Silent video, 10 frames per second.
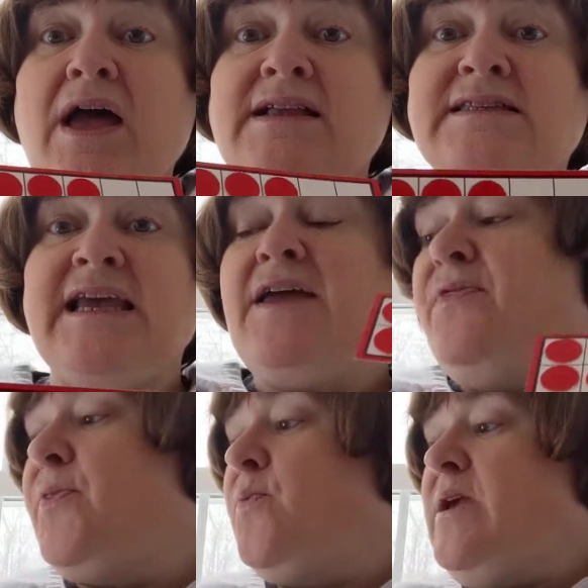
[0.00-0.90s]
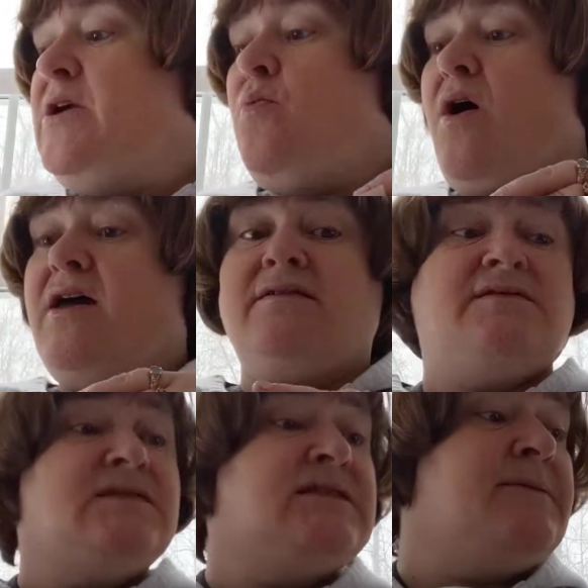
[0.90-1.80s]
ones and 3
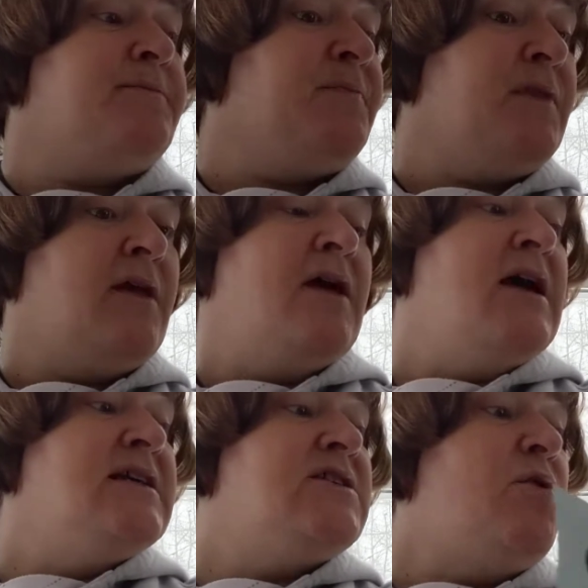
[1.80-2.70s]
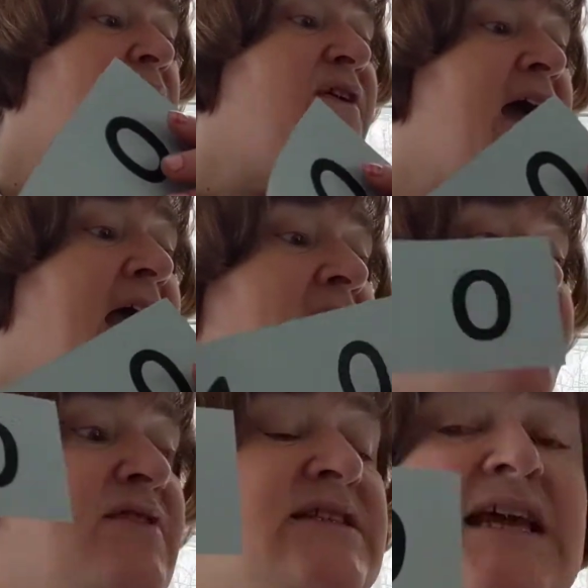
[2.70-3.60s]
ones. So if I
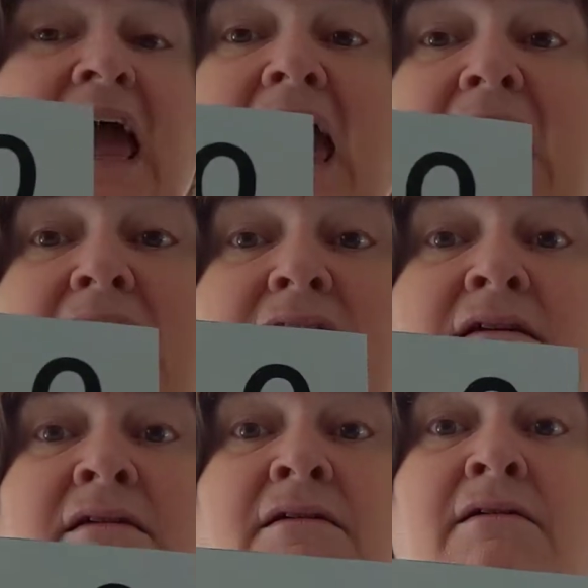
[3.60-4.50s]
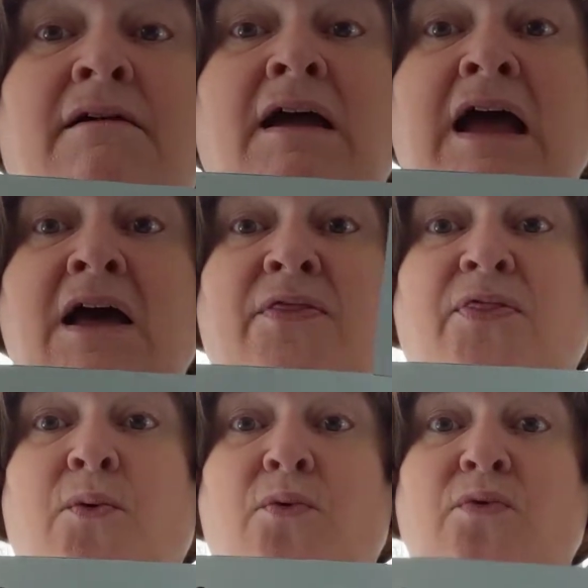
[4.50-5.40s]
have 10,
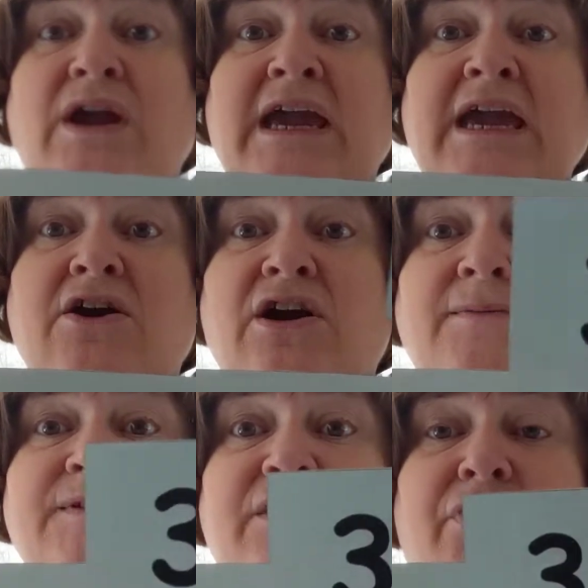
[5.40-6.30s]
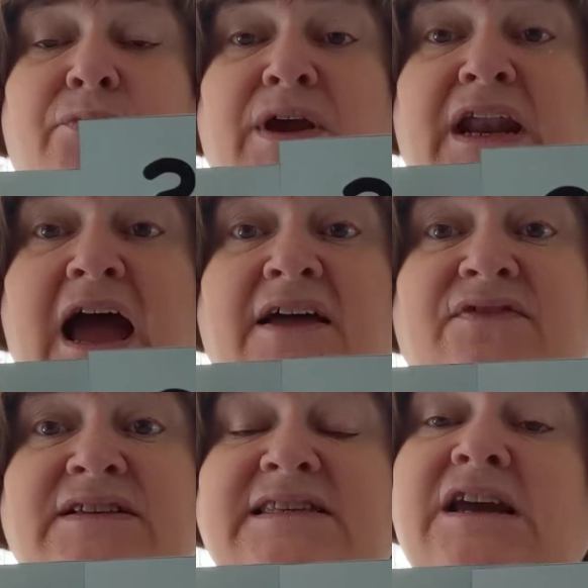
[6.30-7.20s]
3, here comes the 3 to hide
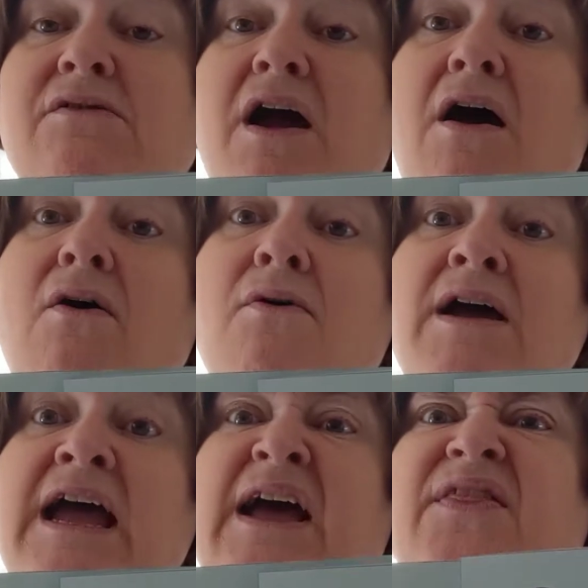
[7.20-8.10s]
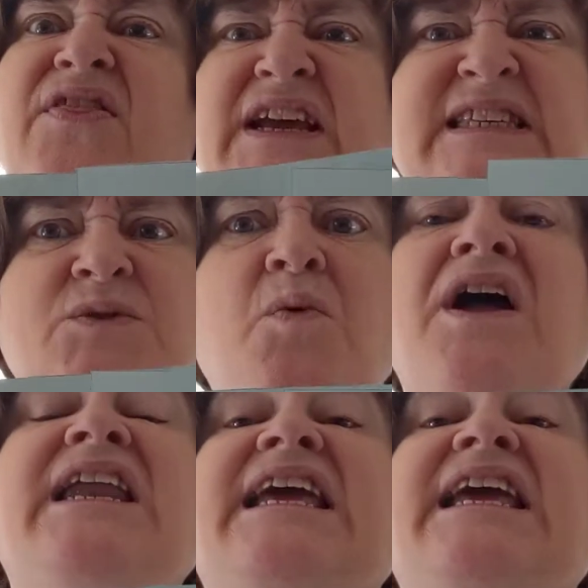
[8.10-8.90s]
the 0. This one